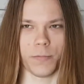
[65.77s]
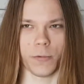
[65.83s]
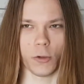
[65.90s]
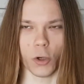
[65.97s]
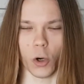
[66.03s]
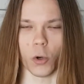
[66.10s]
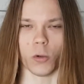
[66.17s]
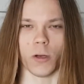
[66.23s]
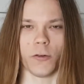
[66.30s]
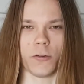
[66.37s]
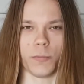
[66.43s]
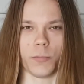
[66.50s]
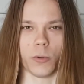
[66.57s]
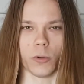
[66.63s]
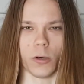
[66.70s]
goal is
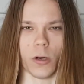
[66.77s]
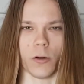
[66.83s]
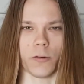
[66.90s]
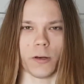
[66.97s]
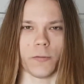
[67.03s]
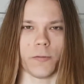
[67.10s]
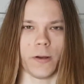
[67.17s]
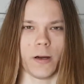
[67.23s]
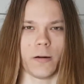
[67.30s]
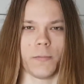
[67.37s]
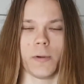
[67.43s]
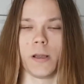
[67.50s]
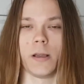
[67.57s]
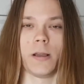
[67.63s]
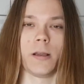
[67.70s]
to pull yourself here.
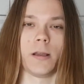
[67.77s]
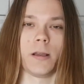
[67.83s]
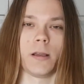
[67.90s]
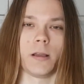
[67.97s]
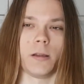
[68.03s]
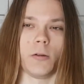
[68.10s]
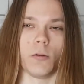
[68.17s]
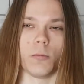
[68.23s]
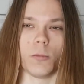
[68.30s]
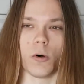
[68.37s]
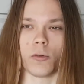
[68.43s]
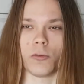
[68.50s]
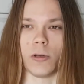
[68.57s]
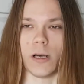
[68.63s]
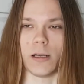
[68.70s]
You
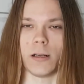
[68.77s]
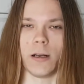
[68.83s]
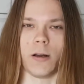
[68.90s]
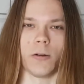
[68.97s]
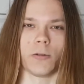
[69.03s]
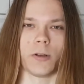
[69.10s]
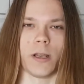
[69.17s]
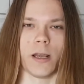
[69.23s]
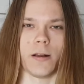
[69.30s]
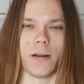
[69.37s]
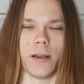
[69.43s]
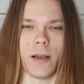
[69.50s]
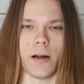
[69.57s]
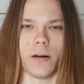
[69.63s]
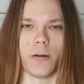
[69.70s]
most likely don't get
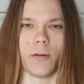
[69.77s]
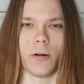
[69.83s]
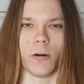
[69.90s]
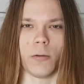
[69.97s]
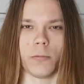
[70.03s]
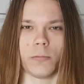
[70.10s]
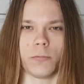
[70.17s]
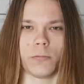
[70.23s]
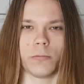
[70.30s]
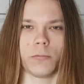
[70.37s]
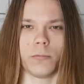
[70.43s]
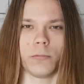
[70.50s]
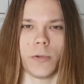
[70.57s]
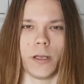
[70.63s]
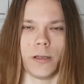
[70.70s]
here,
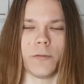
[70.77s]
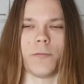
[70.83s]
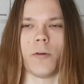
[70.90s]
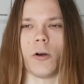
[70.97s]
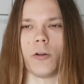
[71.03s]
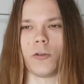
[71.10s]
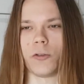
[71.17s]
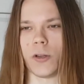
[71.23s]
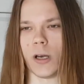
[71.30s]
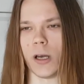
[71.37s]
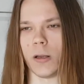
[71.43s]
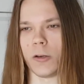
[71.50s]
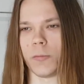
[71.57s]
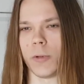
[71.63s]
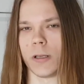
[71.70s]
in the first
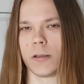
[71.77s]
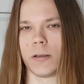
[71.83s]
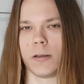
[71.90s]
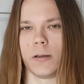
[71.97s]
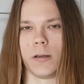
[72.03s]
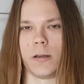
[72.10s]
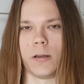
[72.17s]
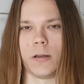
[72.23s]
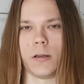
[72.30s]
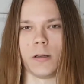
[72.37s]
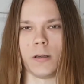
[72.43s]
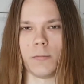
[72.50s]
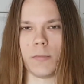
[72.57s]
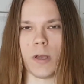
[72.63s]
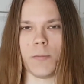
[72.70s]
times, but
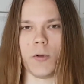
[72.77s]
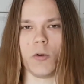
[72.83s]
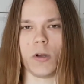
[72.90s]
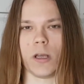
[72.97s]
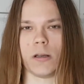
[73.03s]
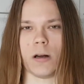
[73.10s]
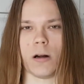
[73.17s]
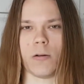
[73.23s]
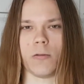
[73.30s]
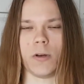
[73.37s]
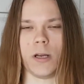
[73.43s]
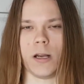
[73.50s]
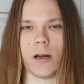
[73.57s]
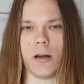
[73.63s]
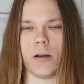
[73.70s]
maybe you get around
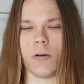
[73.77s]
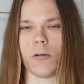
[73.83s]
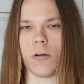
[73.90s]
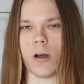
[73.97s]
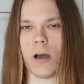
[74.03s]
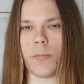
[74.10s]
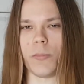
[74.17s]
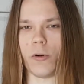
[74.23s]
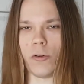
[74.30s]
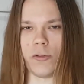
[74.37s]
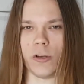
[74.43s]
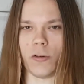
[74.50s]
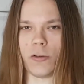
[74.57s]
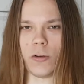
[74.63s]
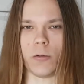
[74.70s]
here. Your upper
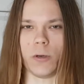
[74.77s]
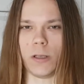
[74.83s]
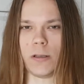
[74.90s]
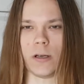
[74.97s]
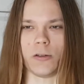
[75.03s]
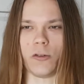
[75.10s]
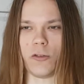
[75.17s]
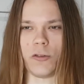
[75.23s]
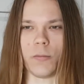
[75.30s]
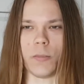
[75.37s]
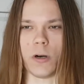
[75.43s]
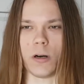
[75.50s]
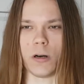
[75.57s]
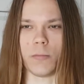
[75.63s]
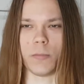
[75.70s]
chest only touches the
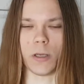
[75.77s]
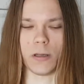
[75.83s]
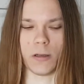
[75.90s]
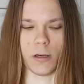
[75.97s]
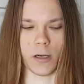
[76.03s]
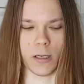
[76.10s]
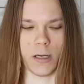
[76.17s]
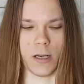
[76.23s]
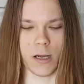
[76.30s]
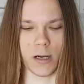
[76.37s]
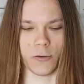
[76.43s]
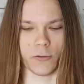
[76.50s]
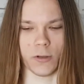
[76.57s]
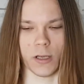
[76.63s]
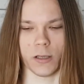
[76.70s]
bar, but the idea
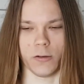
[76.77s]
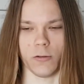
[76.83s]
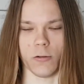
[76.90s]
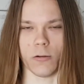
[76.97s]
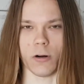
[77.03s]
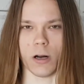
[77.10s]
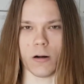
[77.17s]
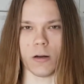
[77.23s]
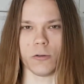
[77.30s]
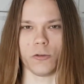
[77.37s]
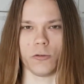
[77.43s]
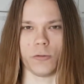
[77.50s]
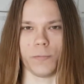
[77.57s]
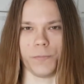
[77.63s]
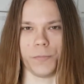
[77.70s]
is to get your around
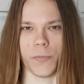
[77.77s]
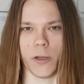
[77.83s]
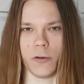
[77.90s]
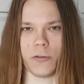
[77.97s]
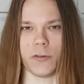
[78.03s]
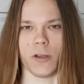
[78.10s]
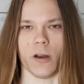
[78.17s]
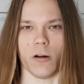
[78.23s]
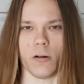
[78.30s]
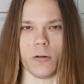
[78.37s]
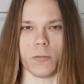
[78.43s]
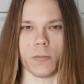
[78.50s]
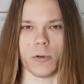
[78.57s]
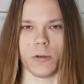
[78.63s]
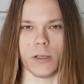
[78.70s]

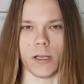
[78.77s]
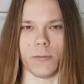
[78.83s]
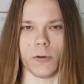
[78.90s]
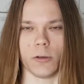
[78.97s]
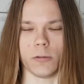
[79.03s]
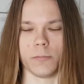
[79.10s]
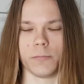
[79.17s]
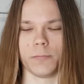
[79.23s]
sternum level